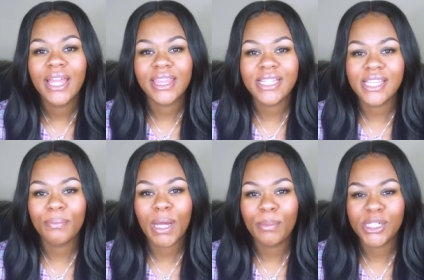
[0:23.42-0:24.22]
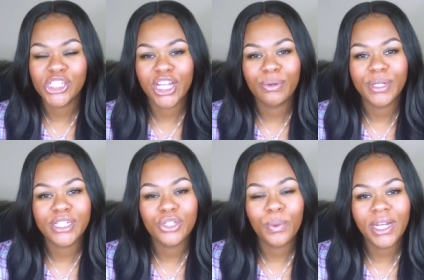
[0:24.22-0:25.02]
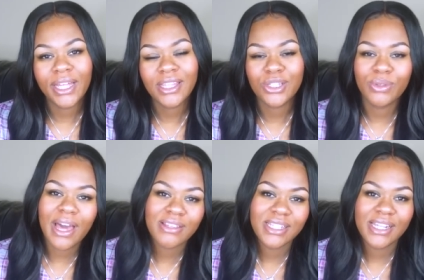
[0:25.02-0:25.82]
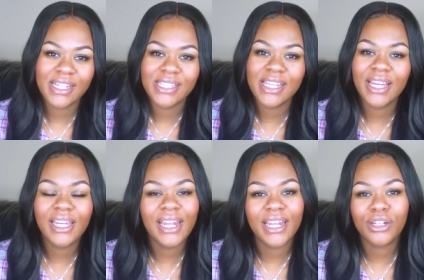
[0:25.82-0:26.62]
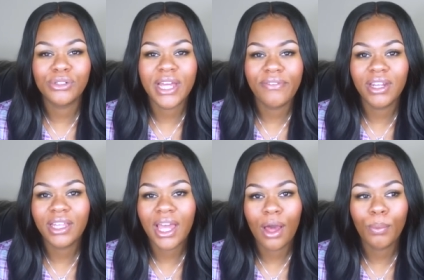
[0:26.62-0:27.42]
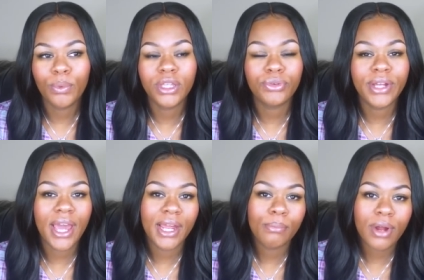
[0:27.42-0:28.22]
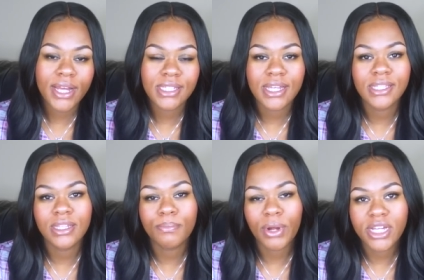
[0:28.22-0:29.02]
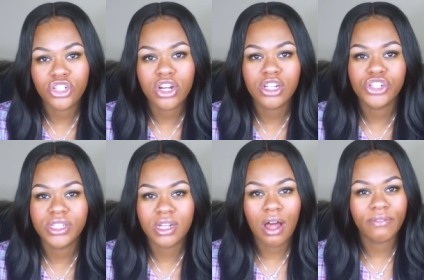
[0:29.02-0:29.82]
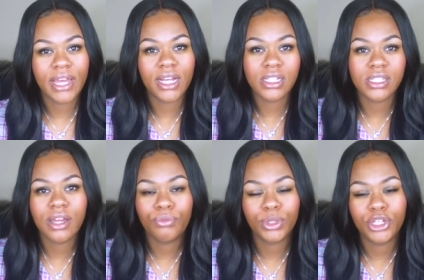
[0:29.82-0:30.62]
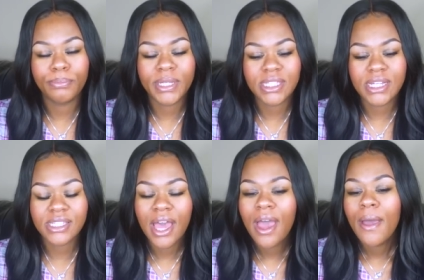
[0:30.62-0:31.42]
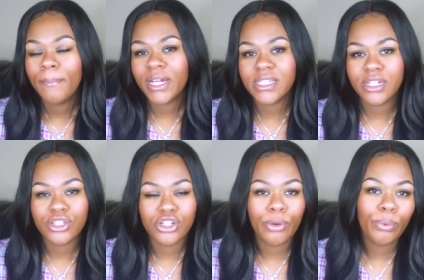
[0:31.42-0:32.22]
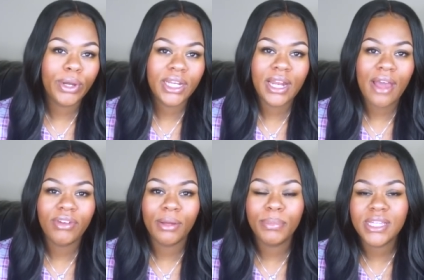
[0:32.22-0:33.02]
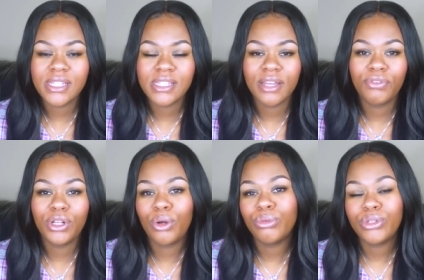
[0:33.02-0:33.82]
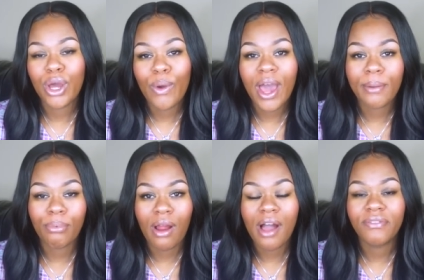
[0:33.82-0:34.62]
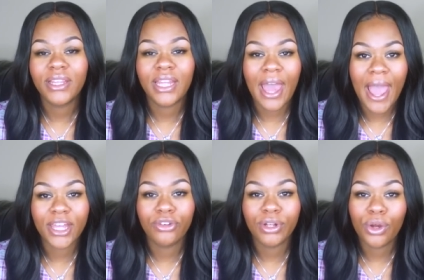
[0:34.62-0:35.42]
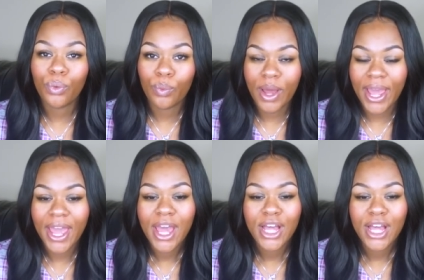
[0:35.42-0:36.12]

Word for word: this upcoming January 20th, 2019, and it'll definitely help with creating prices and the price structures and all that good stuff with your business because there's no point in having a business if you don't know how to profit the accurate way.